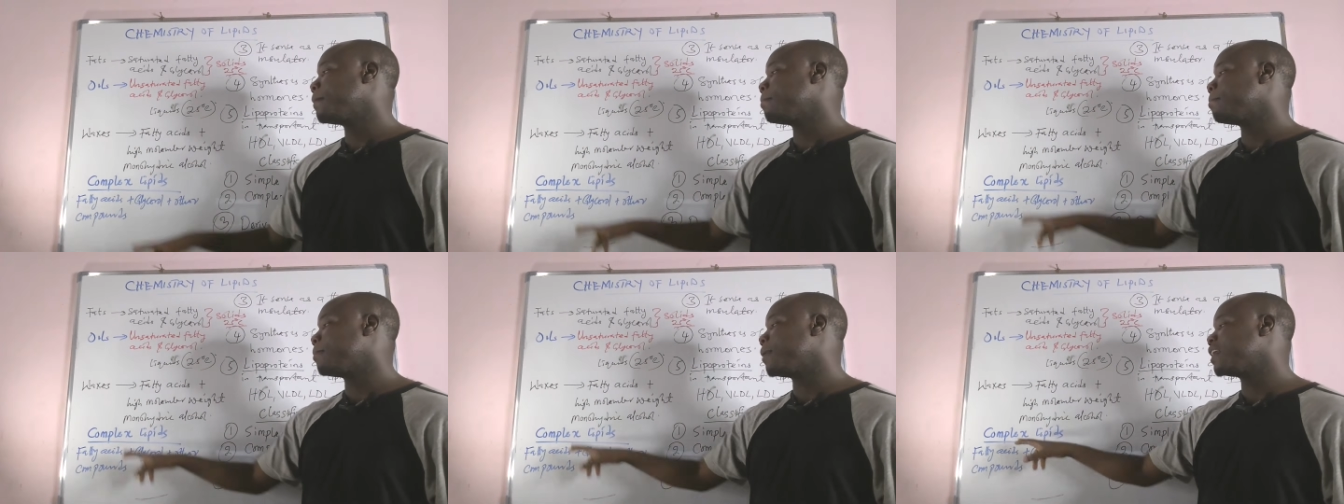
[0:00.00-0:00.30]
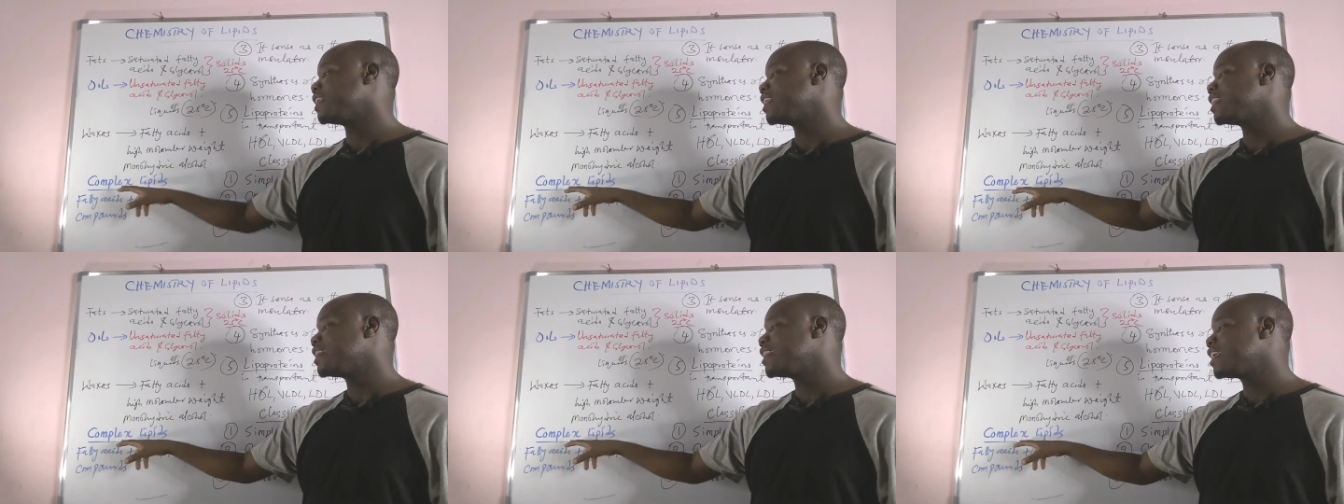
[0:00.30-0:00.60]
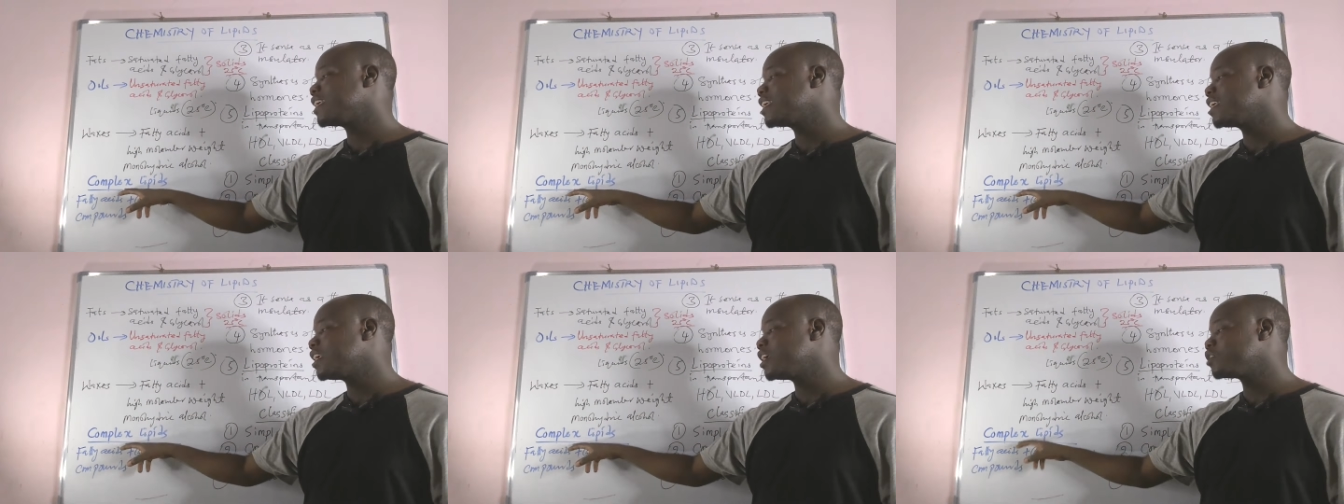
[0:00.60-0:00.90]
But in the
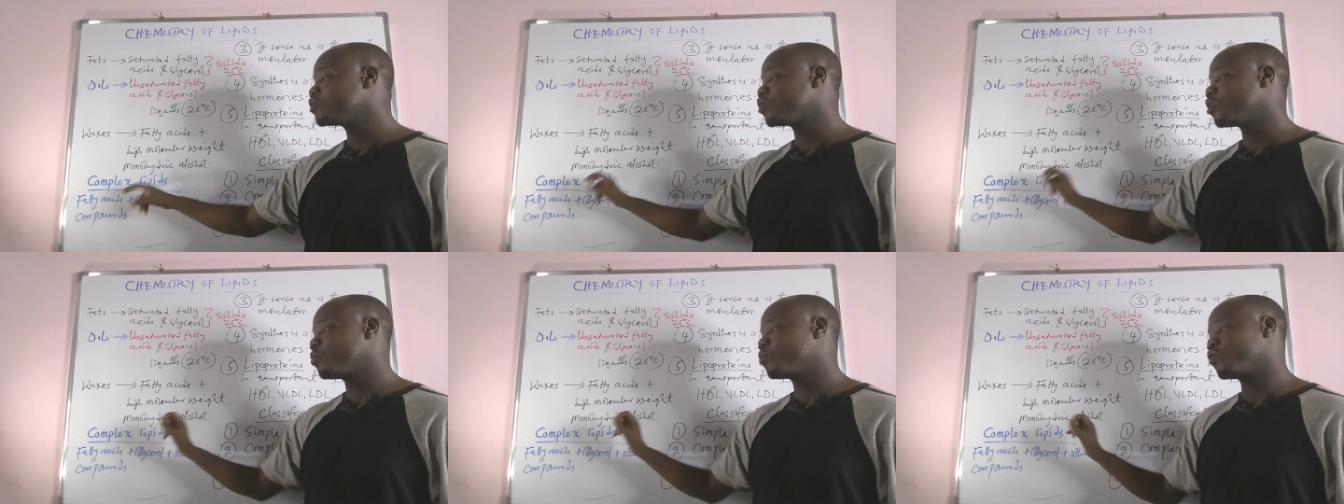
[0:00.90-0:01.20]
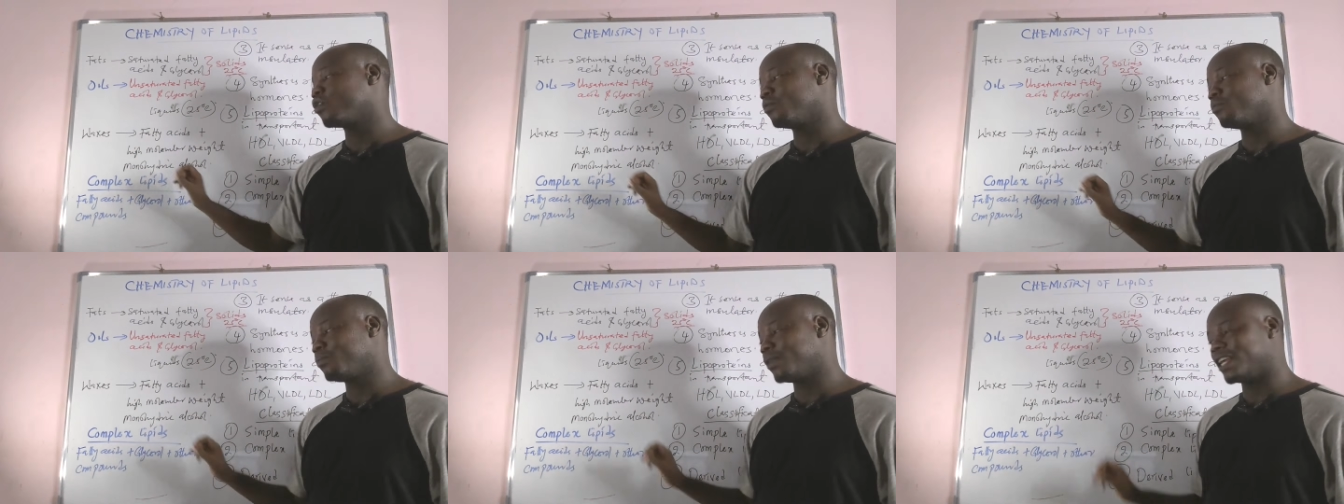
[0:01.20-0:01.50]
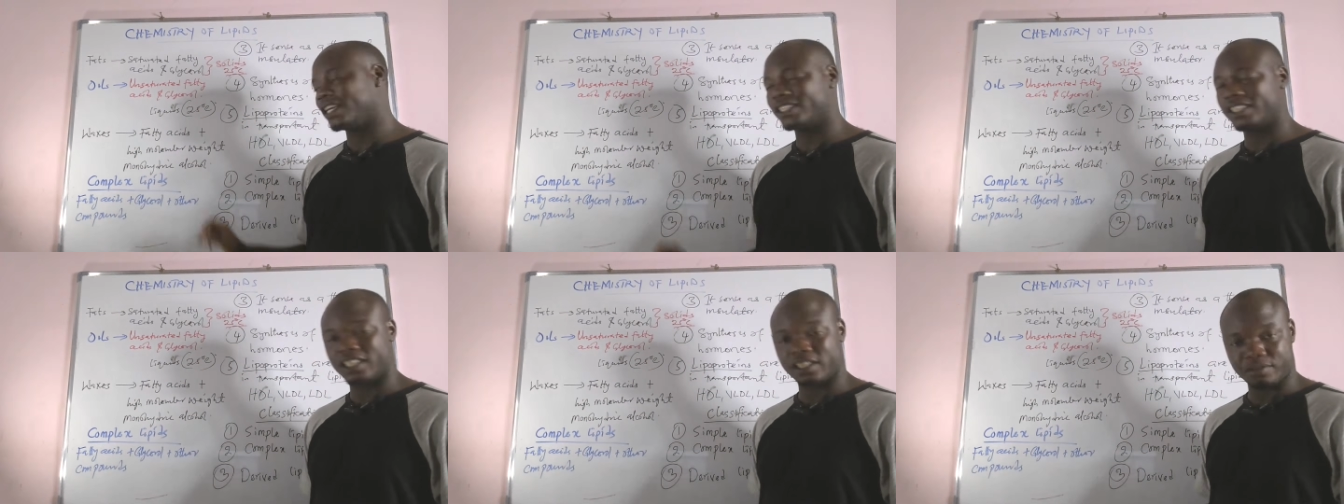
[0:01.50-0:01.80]
case of
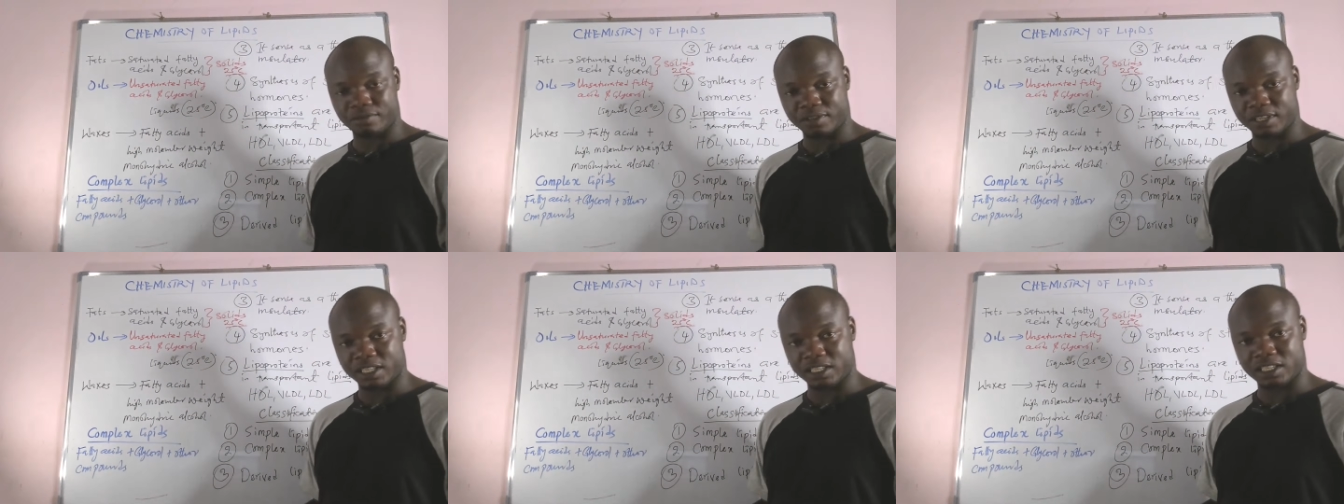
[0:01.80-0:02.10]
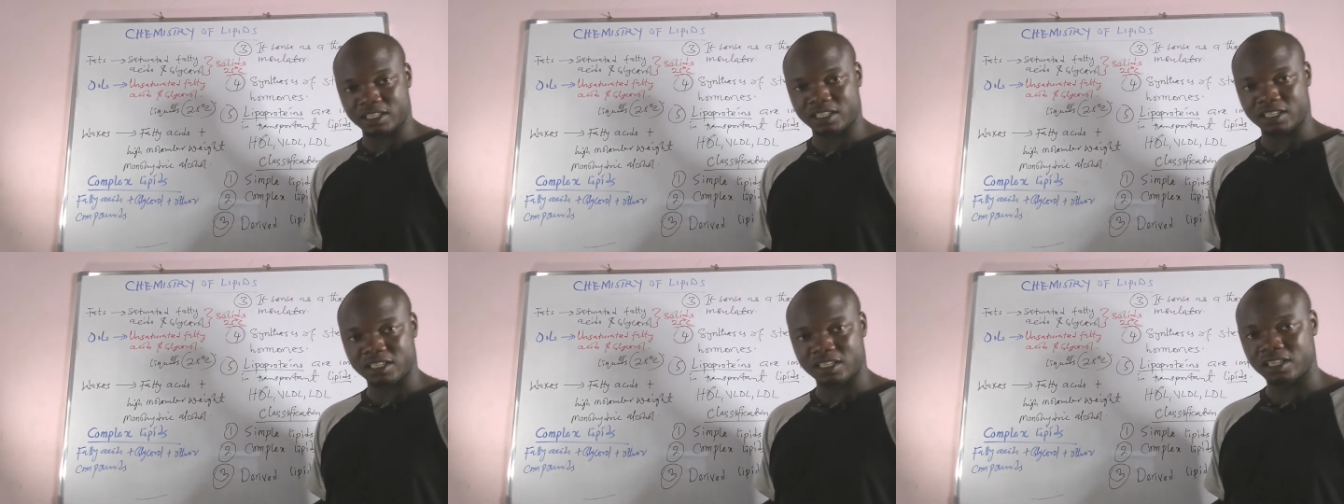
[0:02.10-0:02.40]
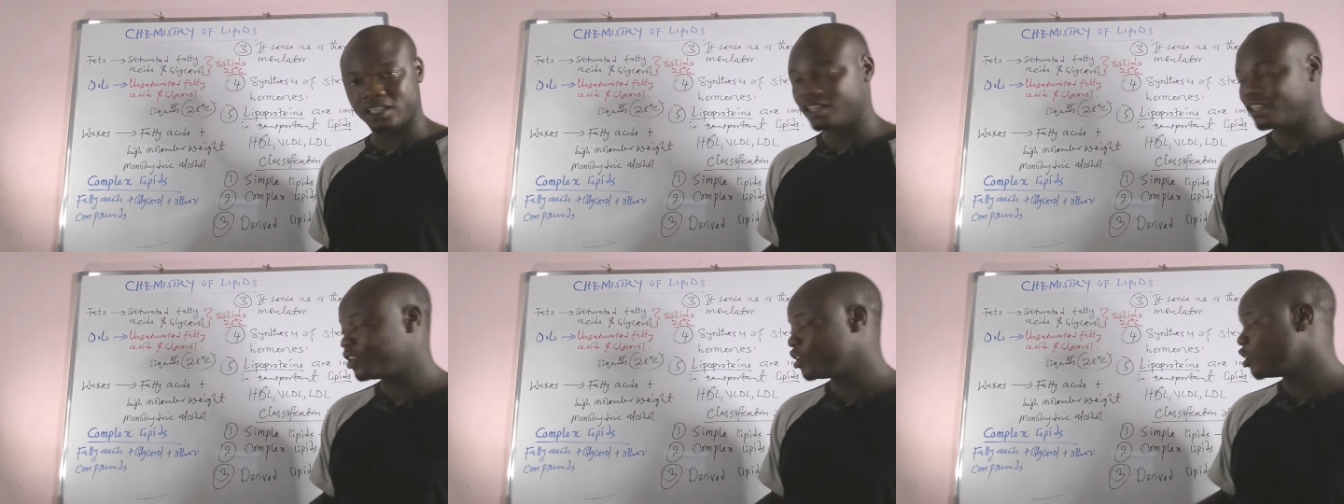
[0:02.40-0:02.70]
complex lipids,
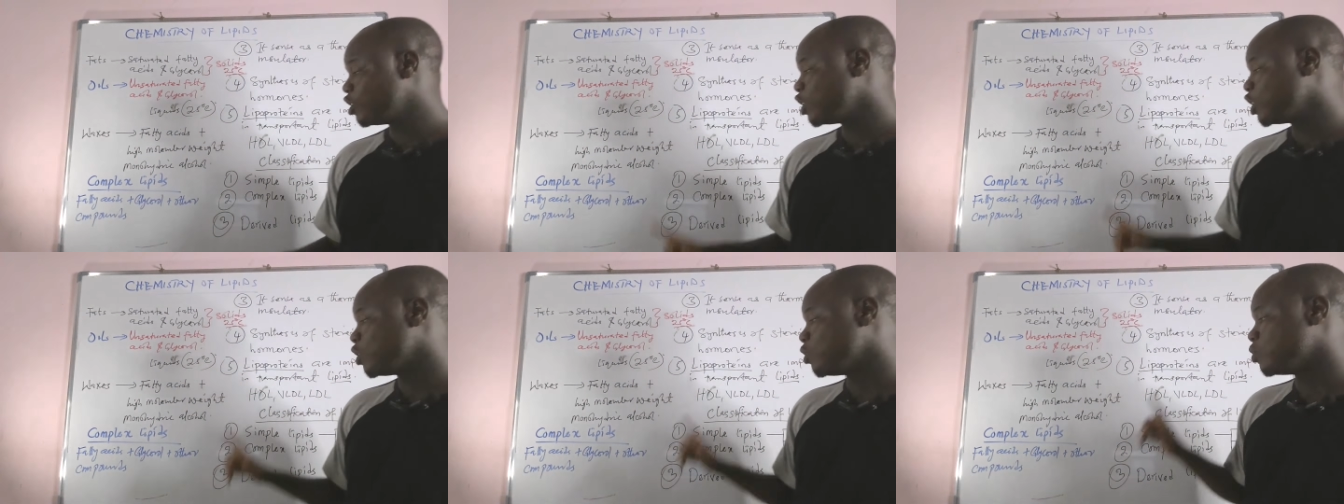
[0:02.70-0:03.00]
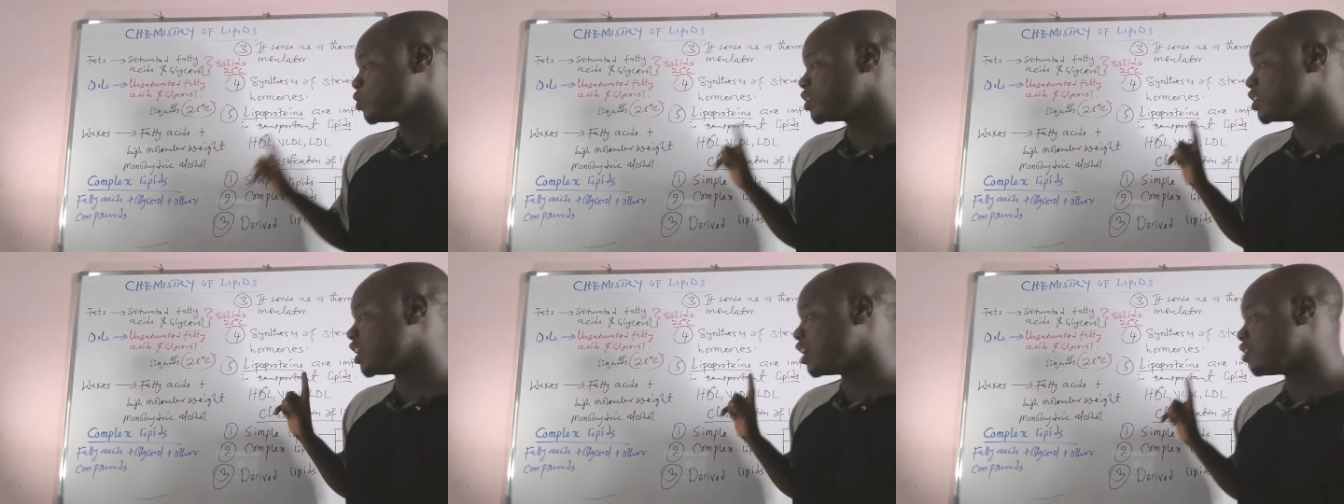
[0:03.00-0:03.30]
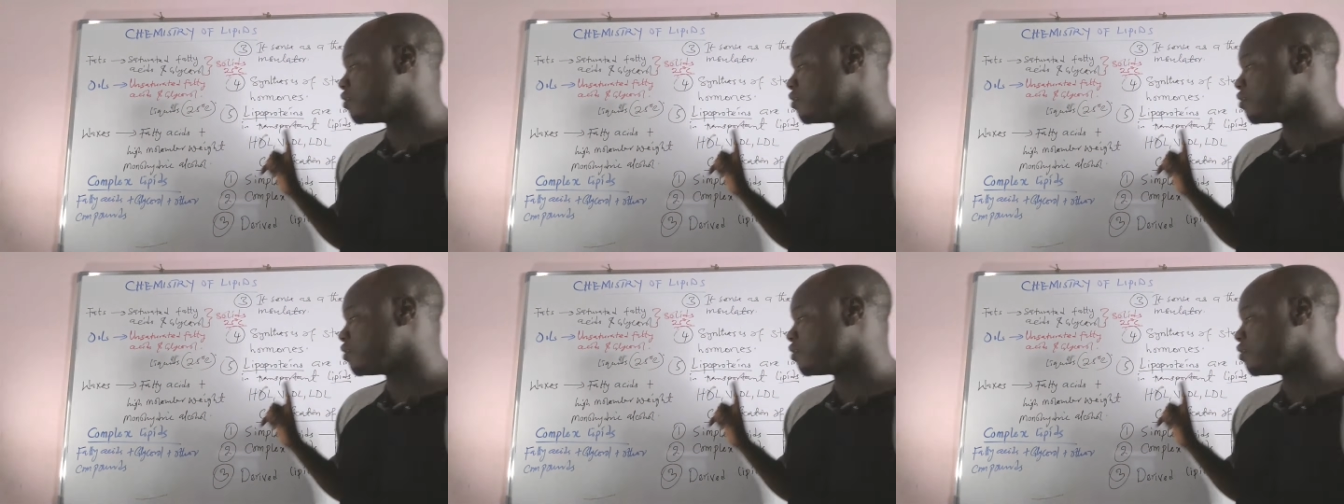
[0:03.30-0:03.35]
you see,